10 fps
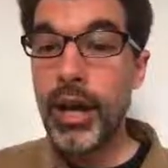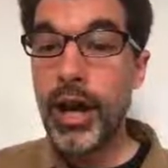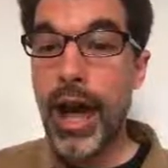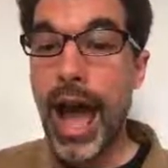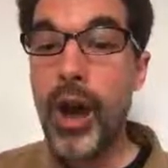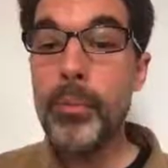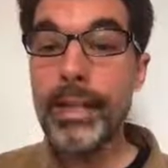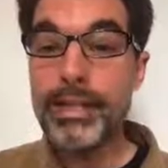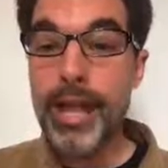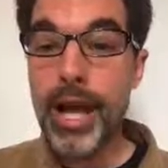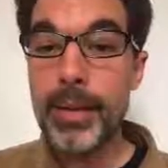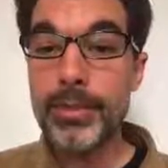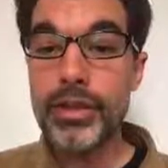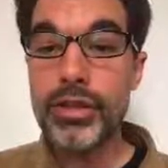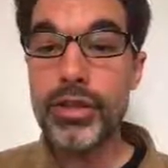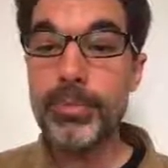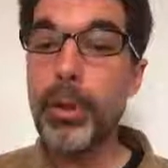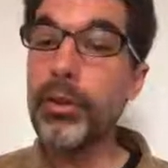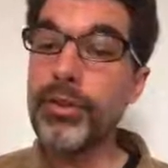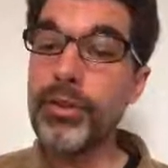how many times each of these
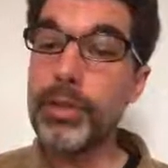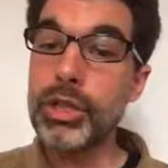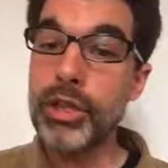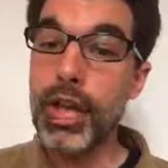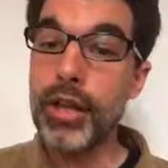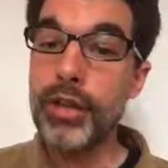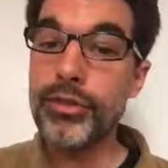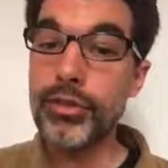posts have been shared,